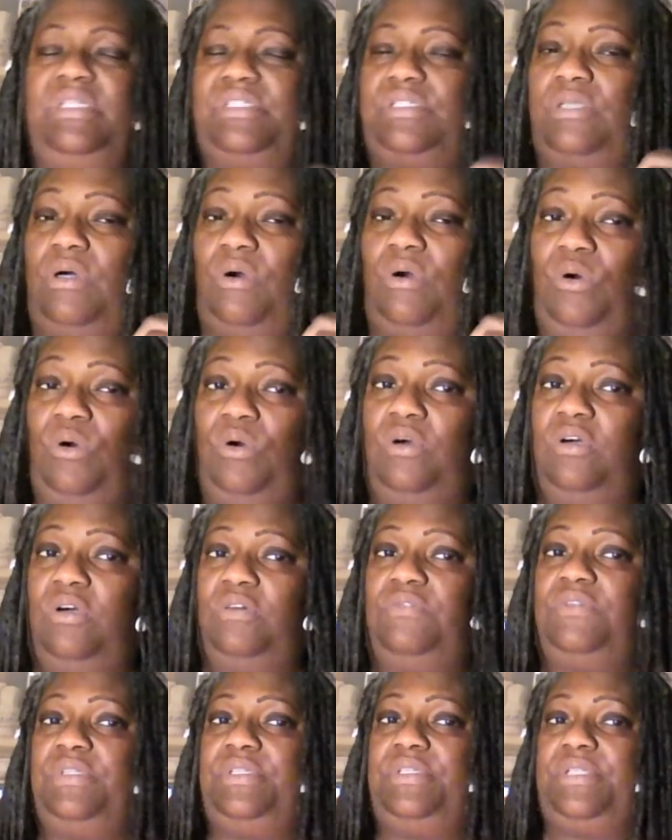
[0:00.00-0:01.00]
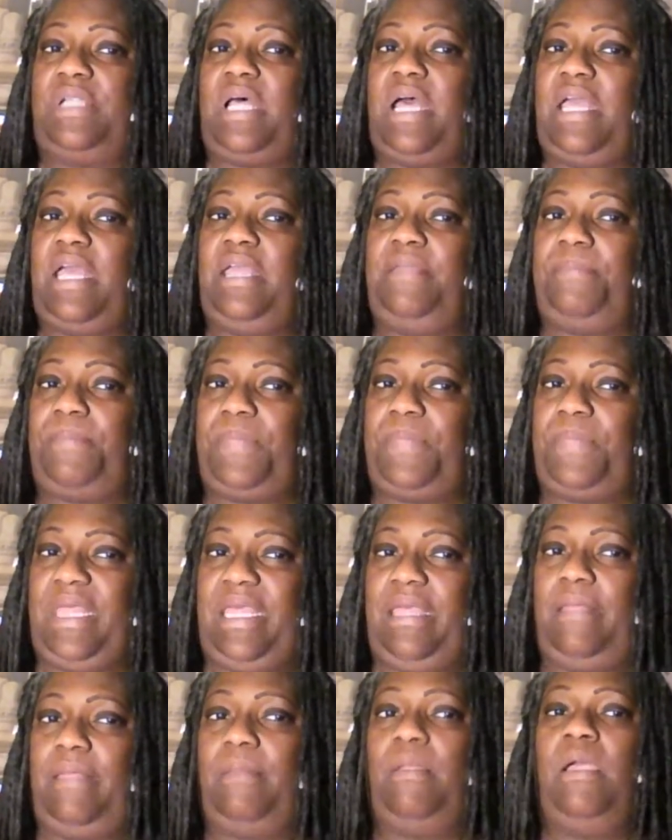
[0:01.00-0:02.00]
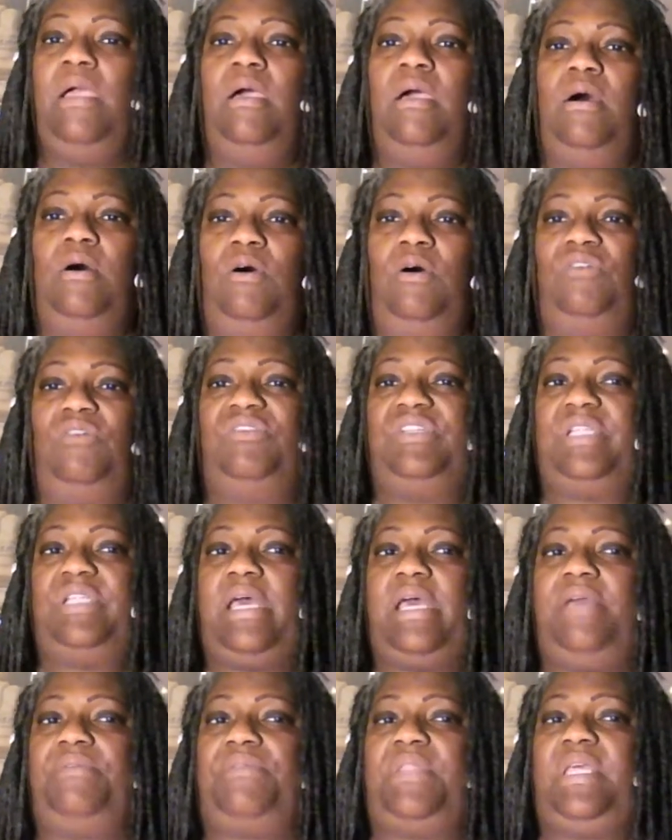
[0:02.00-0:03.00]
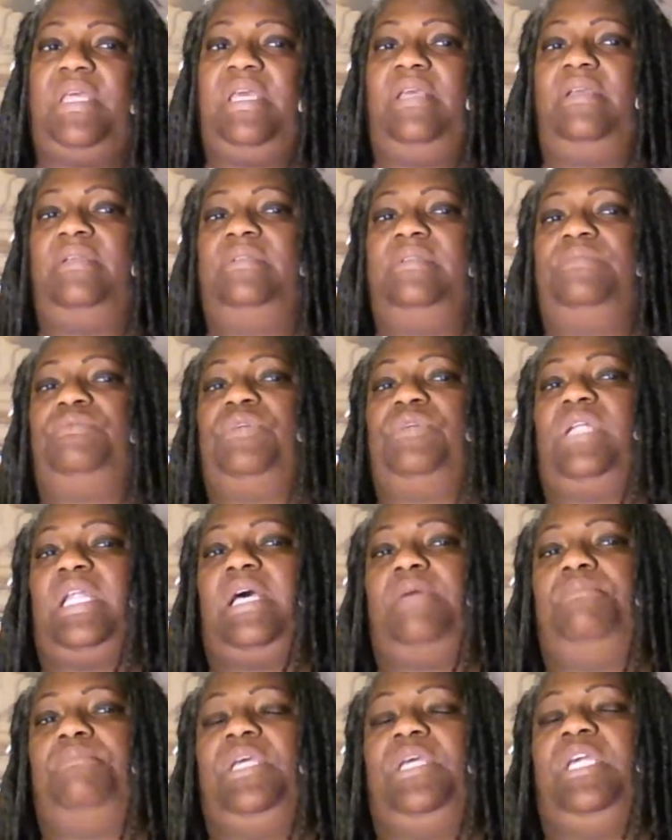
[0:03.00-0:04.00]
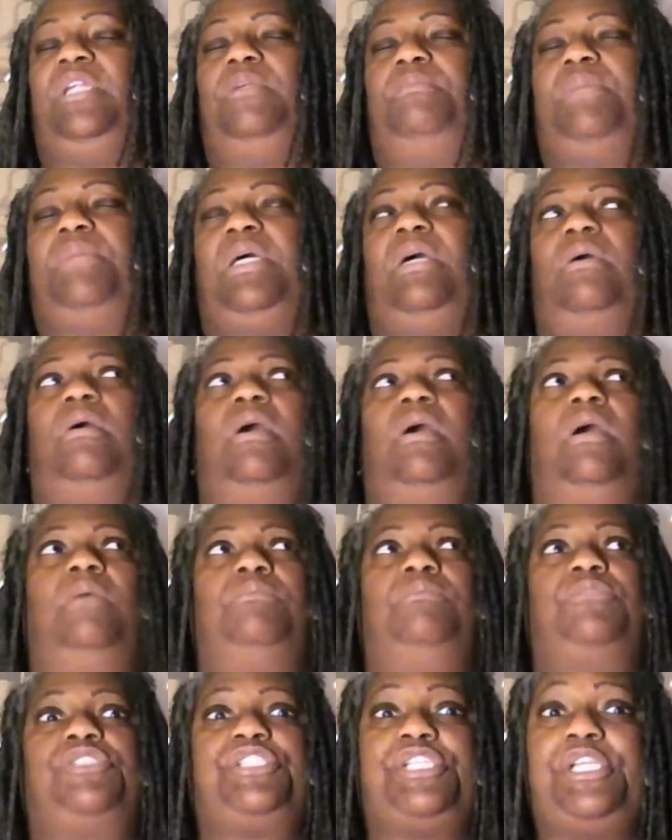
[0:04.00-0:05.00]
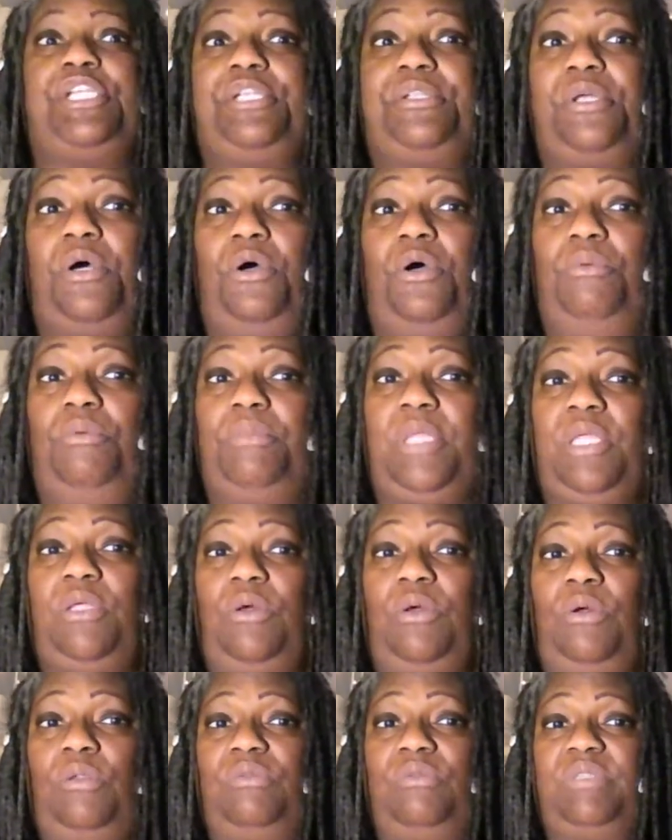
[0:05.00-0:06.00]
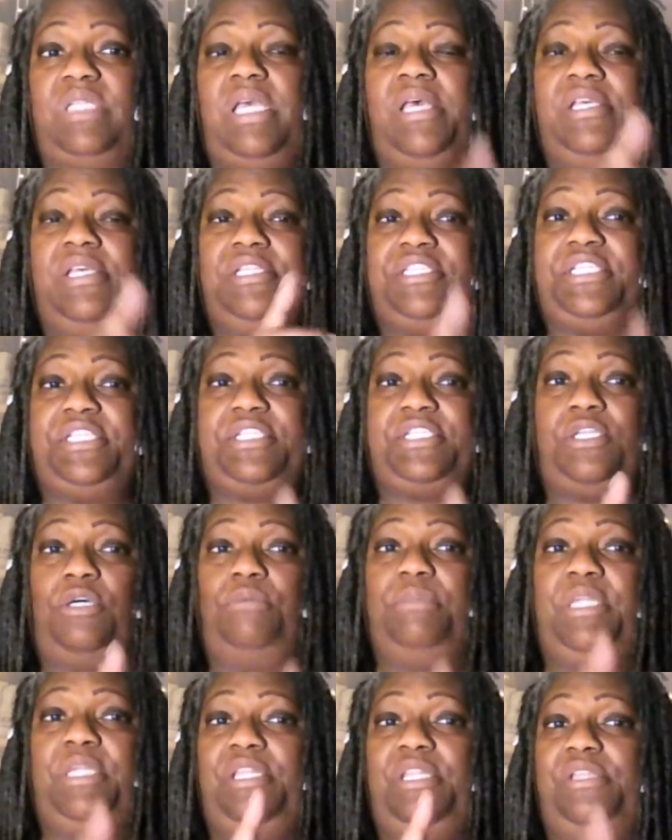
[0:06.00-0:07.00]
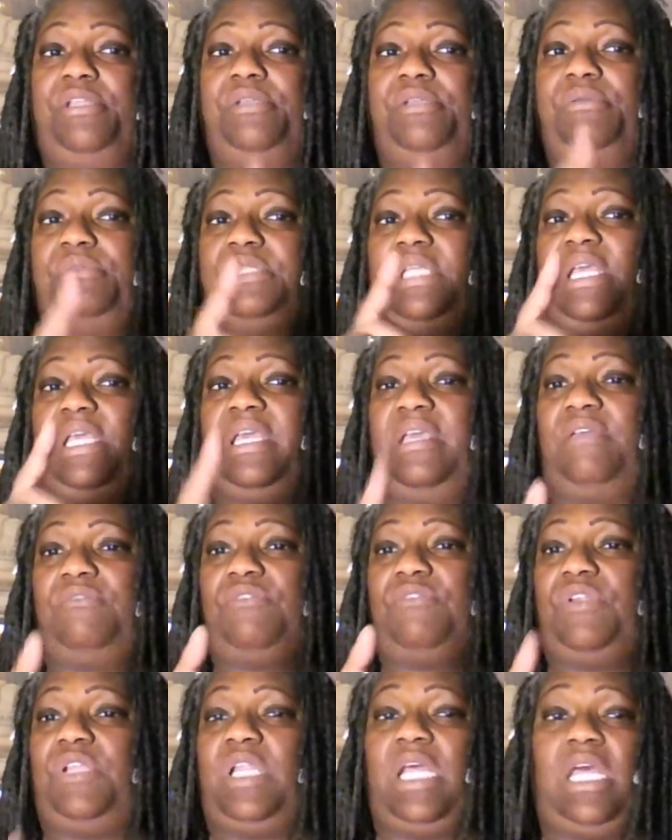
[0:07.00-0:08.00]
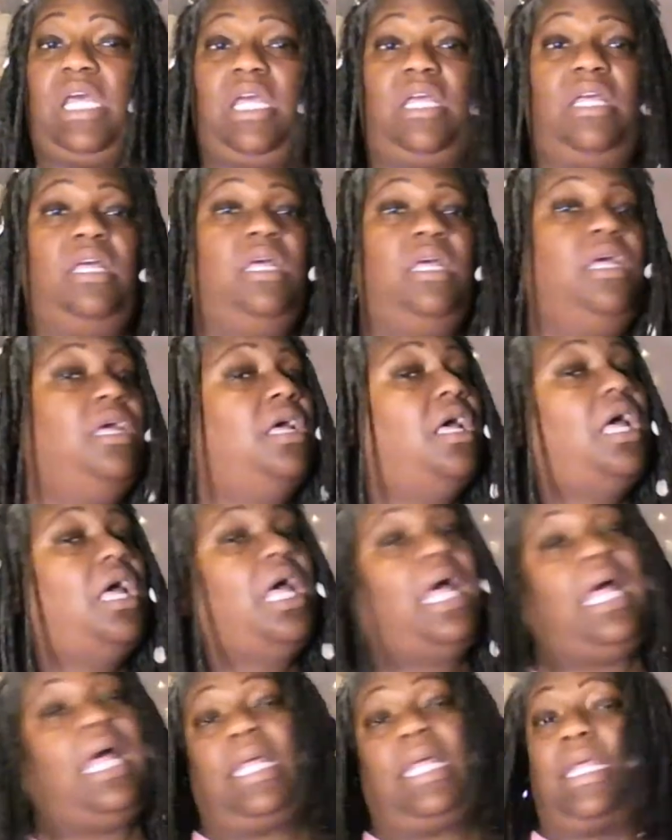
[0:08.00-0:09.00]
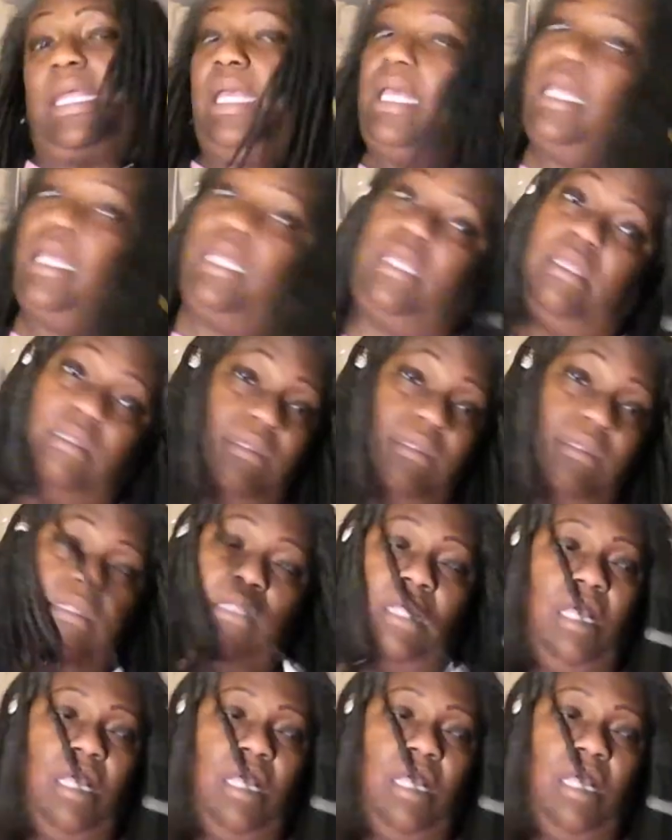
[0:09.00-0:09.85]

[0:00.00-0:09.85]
It's an overnight thing. Overnight thing is what I mean about she told me, hold on, she told me to use it every night. I can't.